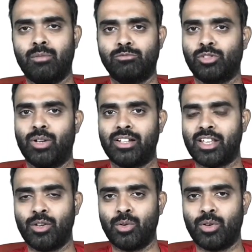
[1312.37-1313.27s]
So let's say
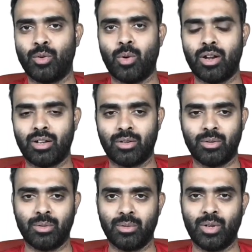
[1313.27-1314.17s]
you
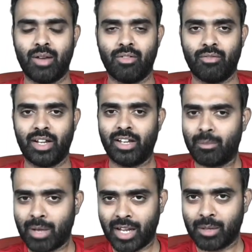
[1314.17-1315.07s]
have a very
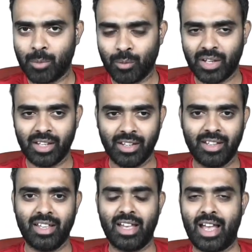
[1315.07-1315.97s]
compelling movie,
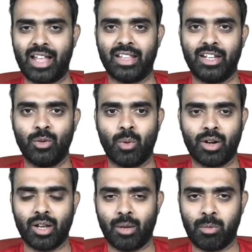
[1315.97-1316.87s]
and then you want
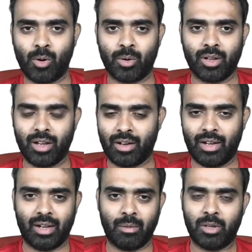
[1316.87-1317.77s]
to upload
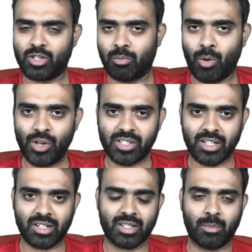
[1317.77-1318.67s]
a bunch of
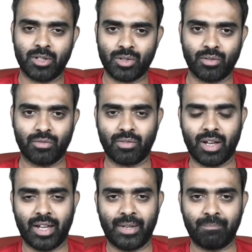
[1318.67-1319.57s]
posters, a bunch of
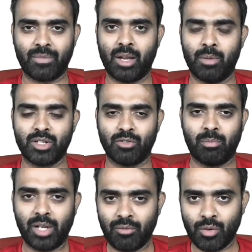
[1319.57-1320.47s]

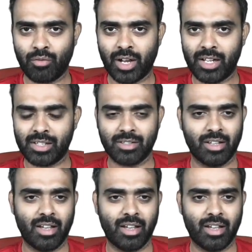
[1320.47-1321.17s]
preview files.